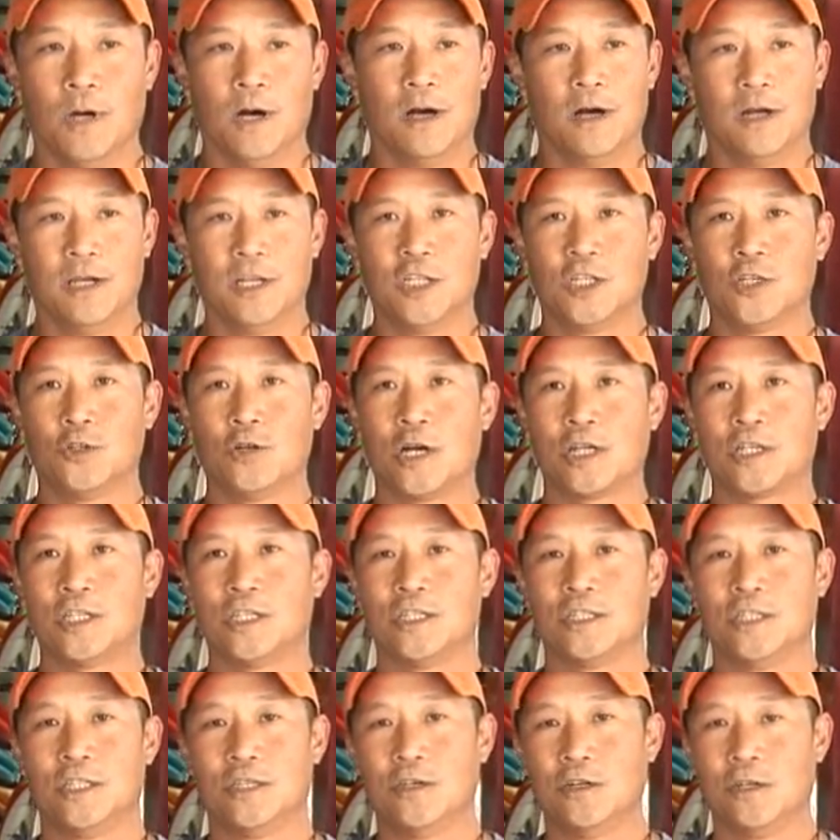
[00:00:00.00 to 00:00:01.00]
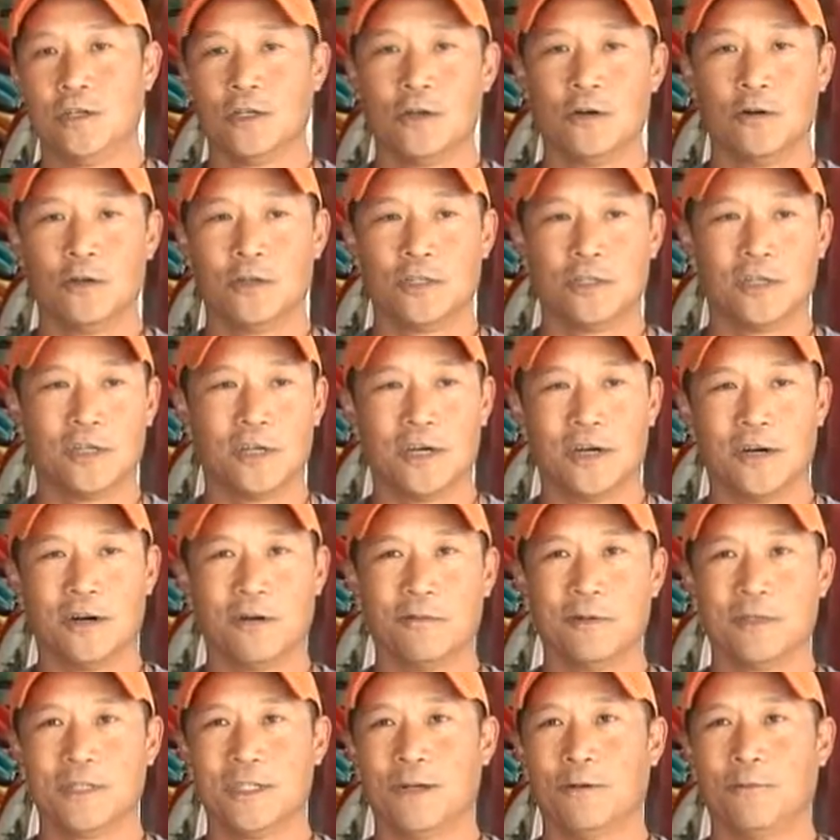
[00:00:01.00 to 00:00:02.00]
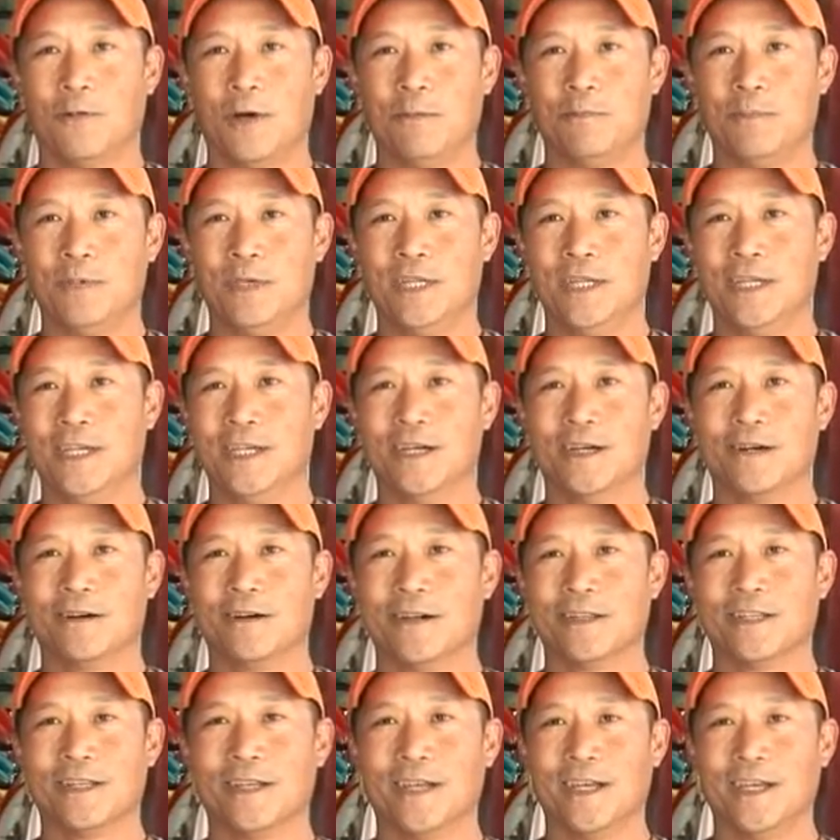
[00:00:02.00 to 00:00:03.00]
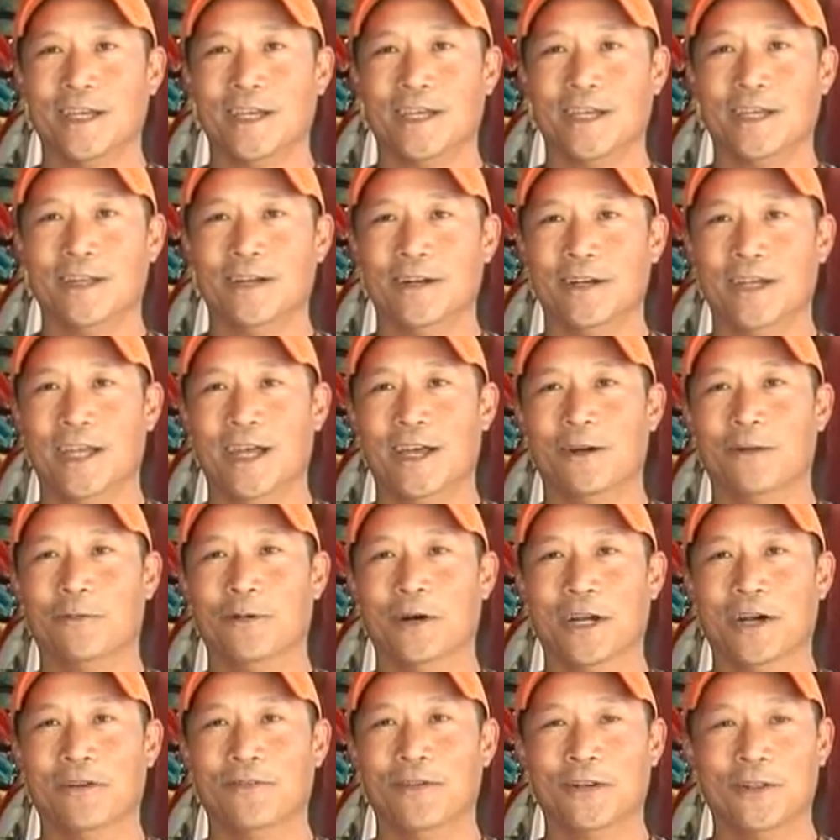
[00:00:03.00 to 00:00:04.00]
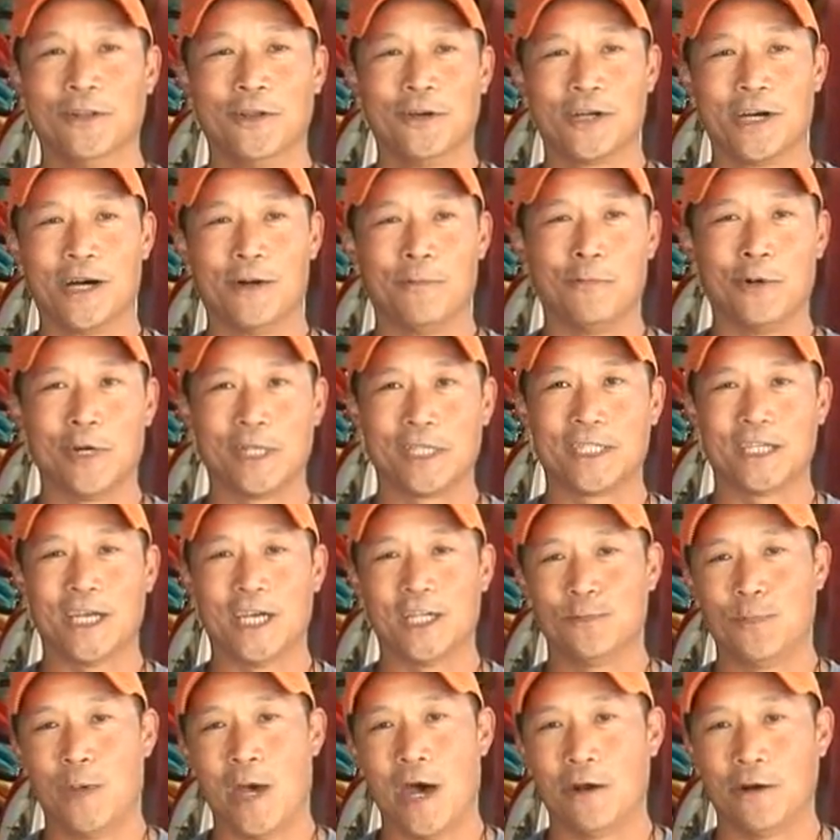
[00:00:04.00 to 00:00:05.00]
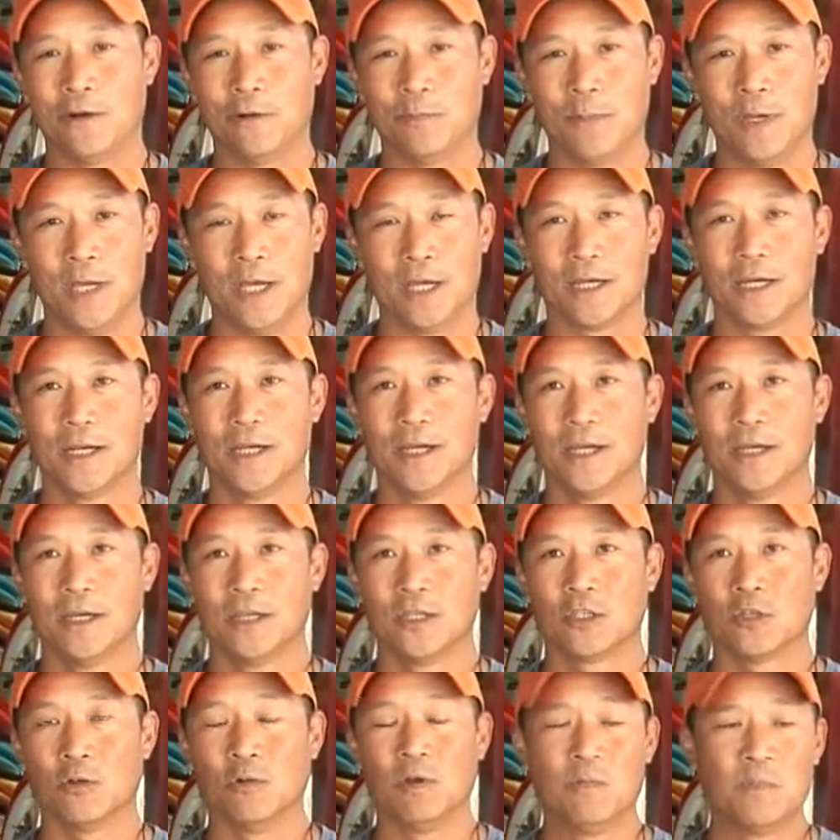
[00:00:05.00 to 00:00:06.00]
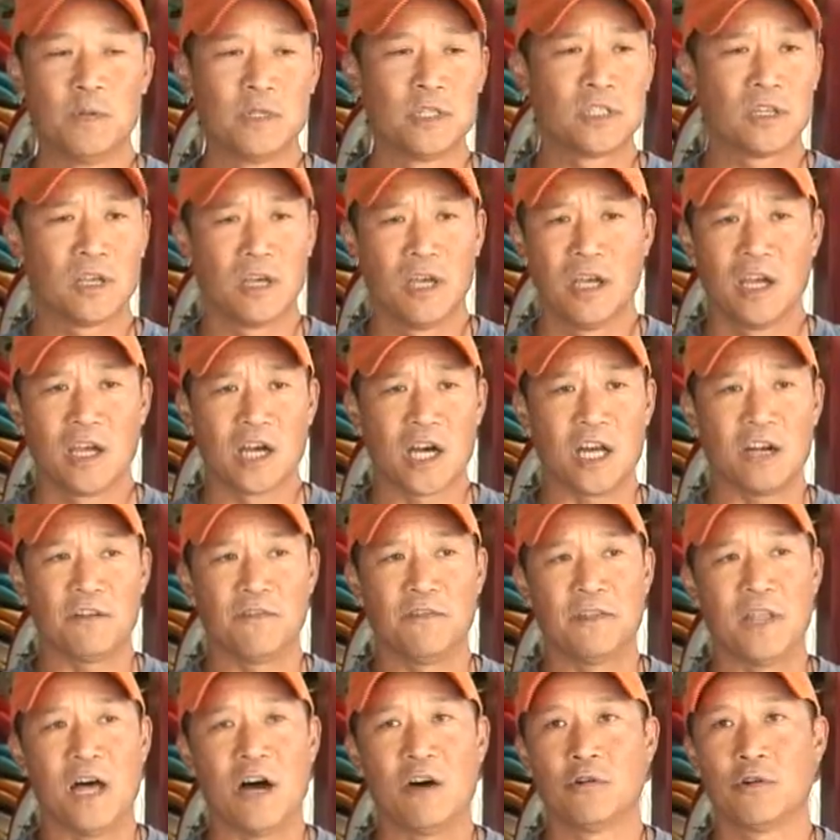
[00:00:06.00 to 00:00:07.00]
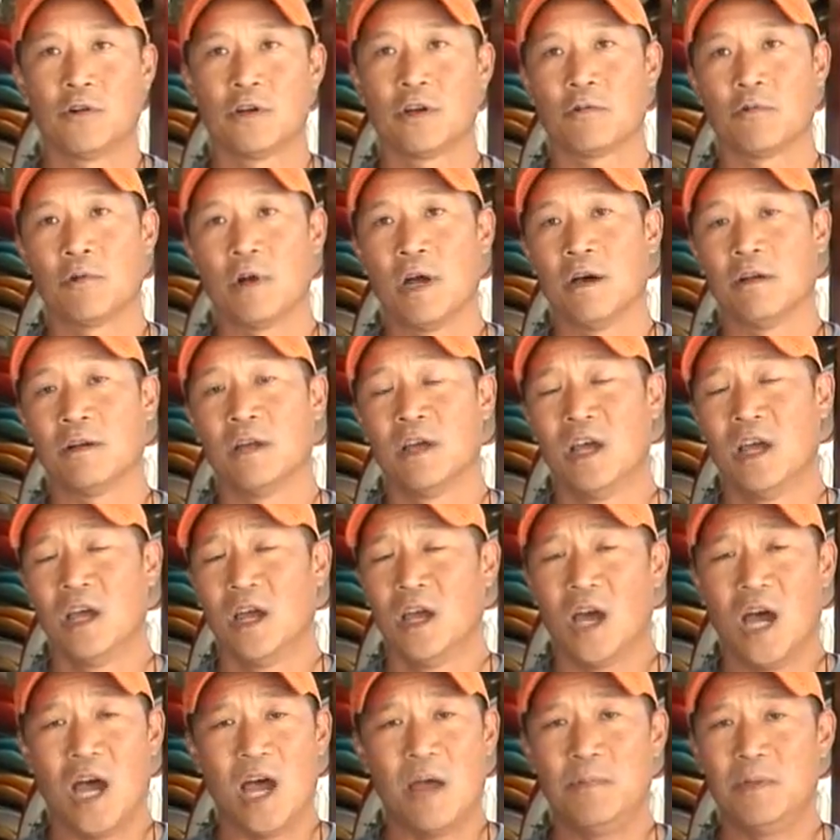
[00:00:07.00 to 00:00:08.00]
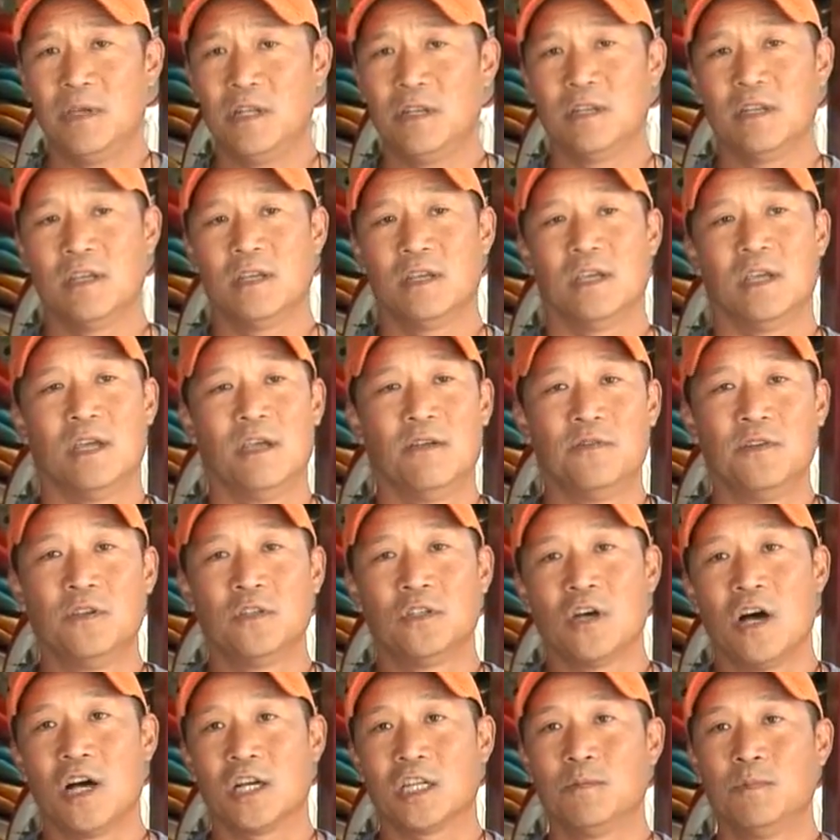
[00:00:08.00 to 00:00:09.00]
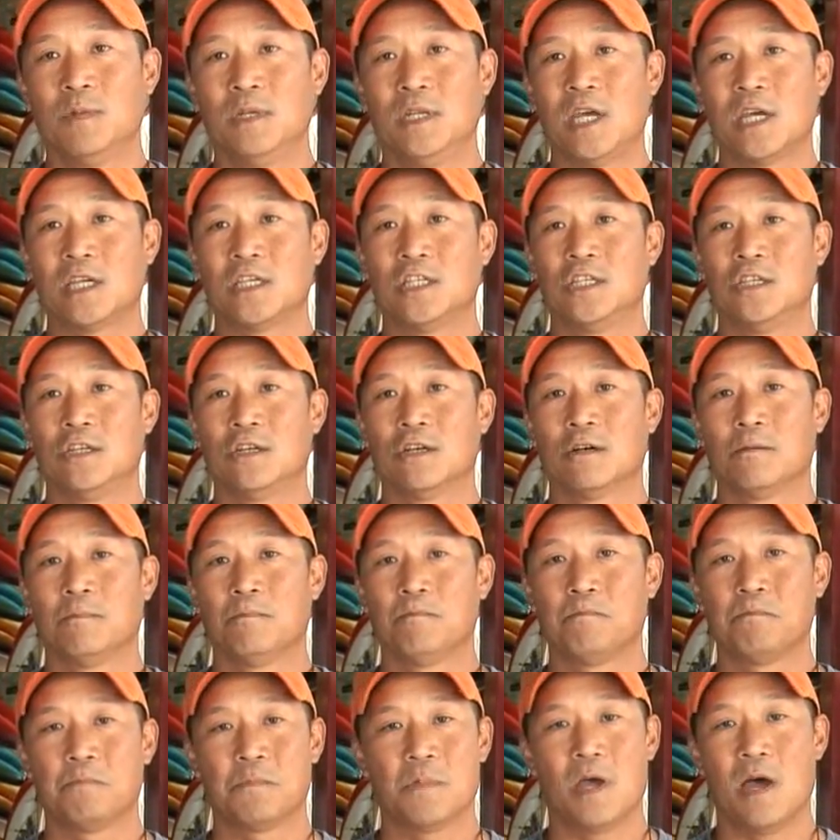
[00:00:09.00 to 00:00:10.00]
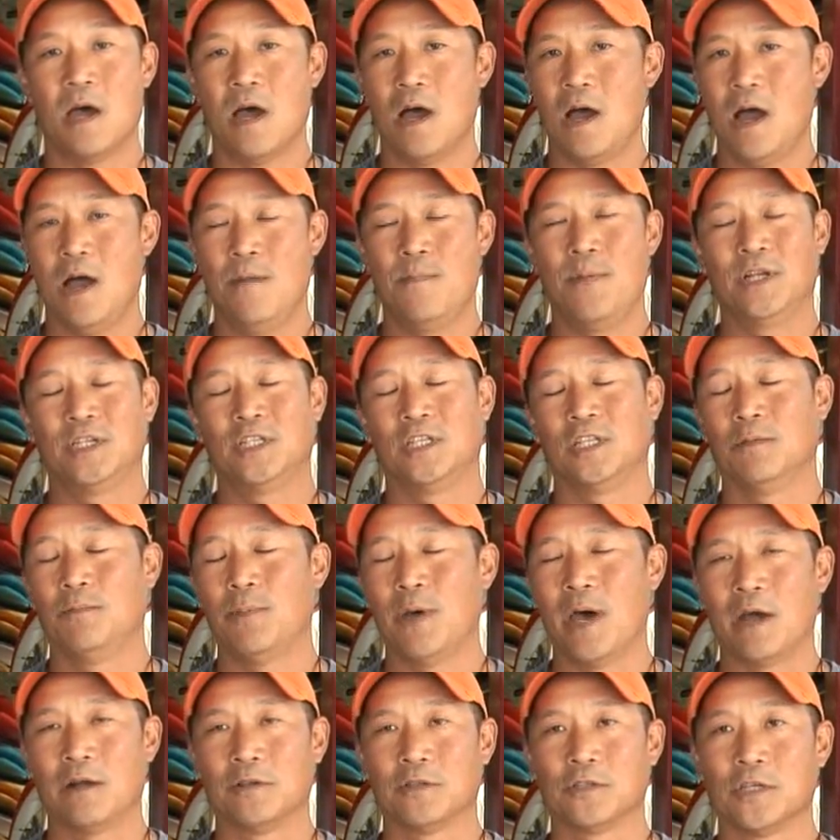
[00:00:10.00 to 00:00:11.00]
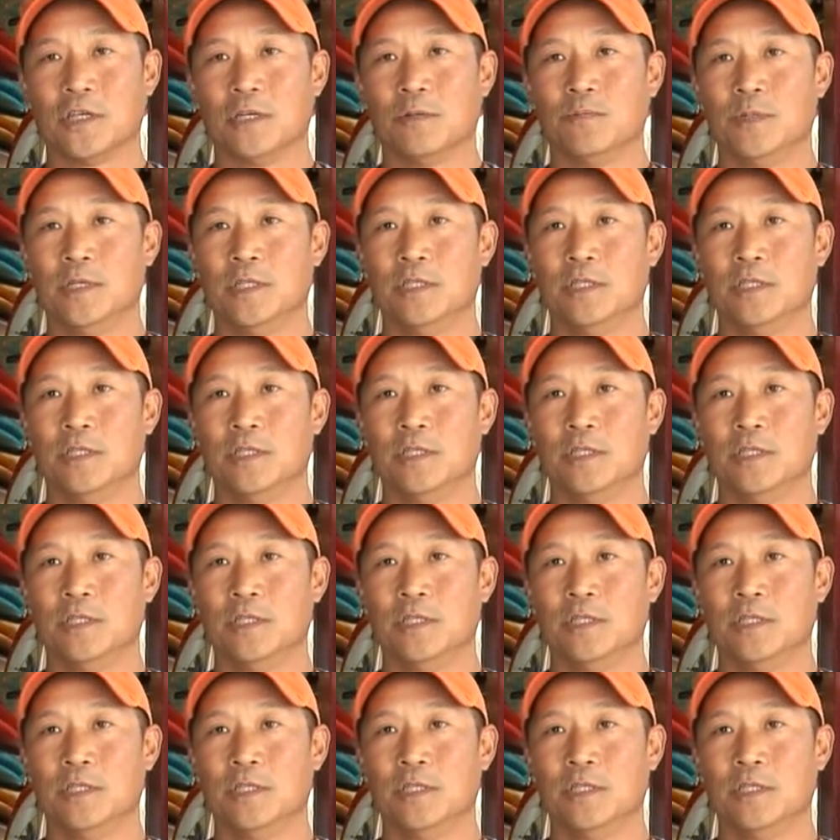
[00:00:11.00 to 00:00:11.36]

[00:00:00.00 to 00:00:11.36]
instructions. You couldn't go into Wikipedia on the internet or whatever and look up what size paddle to make. So we've been kind of floundering around. I mean, if you talk to me next year, I bet you the paddle's going to be